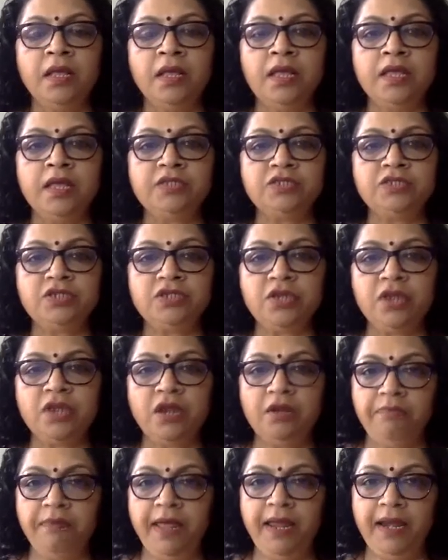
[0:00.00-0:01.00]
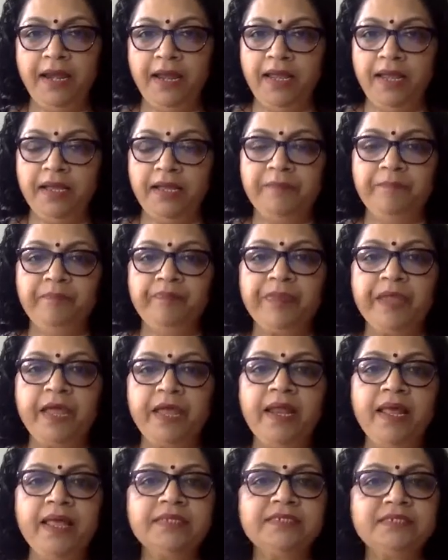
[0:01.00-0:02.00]
is to not panic.
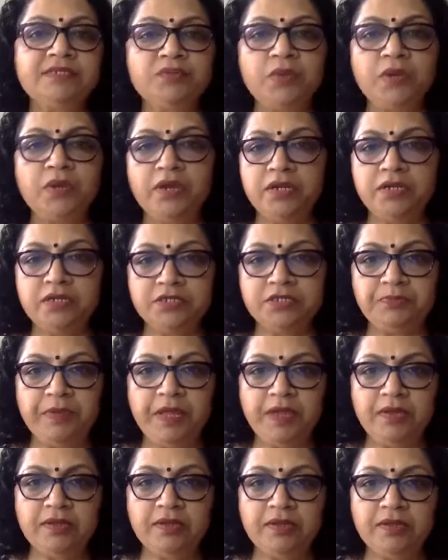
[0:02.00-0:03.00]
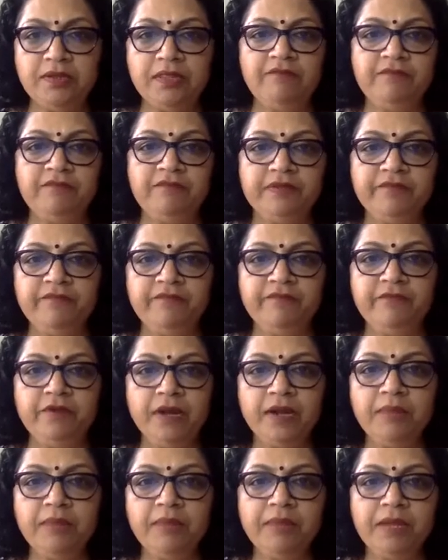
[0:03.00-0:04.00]
And I just wanted to speak to that for a
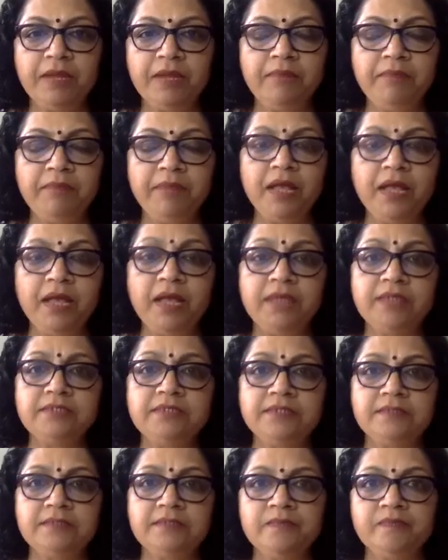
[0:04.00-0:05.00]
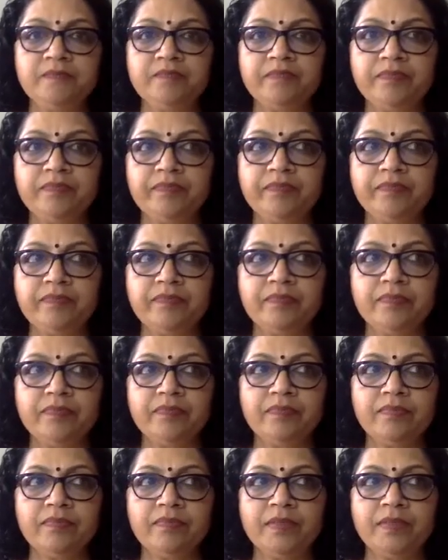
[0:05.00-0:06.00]
little bit, because
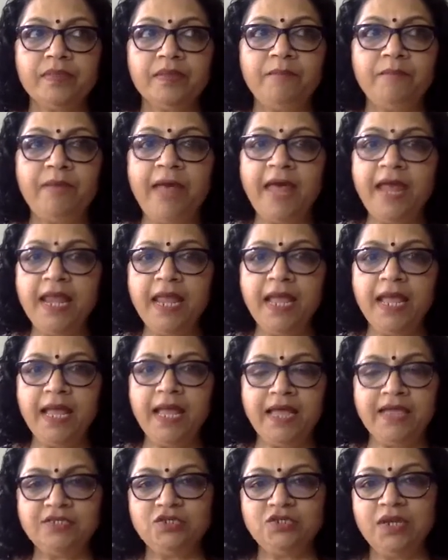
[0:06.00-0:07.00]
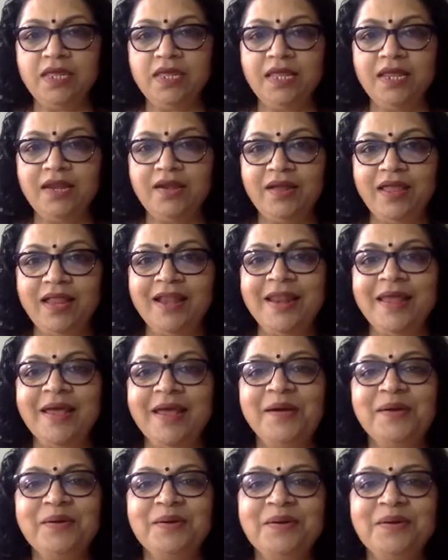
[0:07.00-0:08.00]
panic actually right
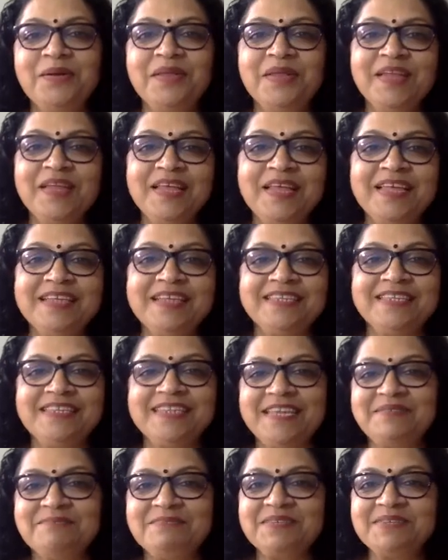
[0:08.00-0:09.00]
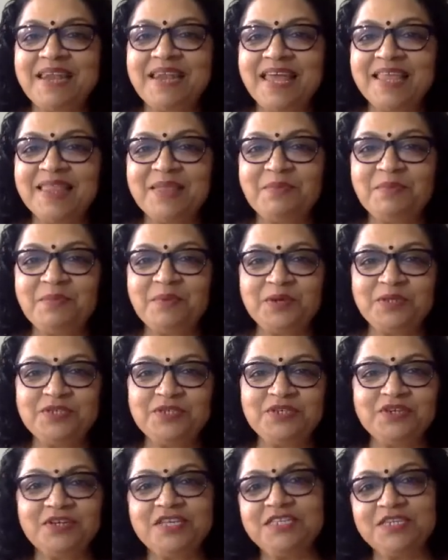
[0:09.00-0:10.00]
now seems like the
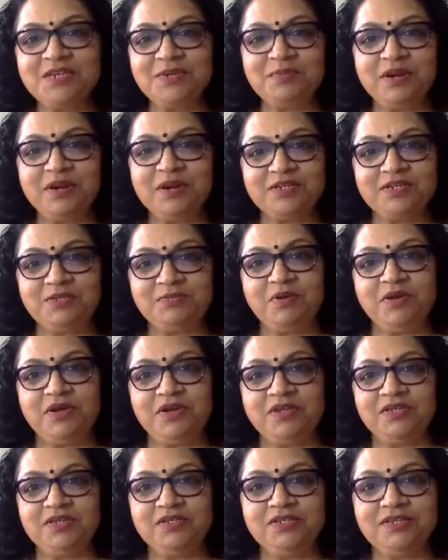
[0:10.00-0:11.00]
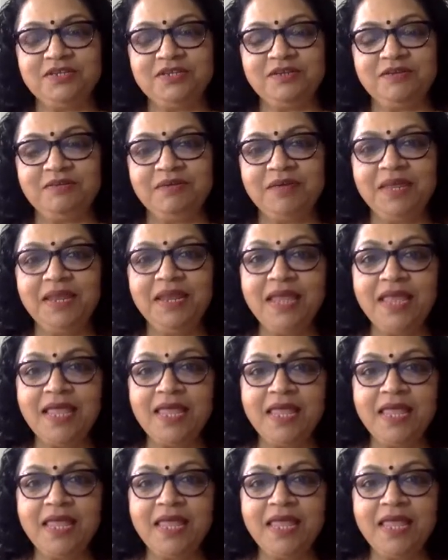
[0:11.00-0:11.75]
most reasonable response, right?